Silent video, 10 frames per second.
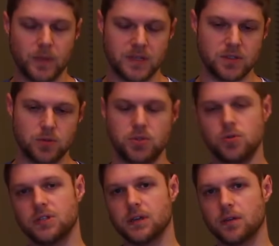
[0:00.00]
So
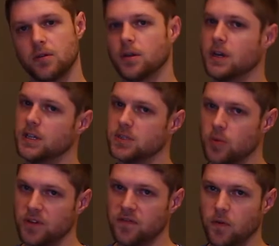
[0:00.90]
2-channel,
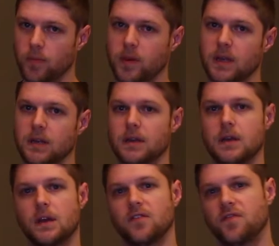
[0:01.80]
24-bit,
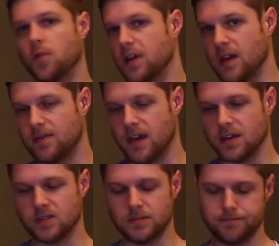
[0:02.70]

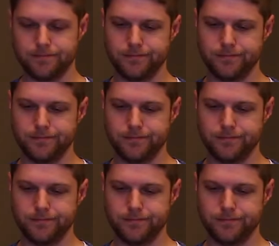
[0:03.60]
48,000,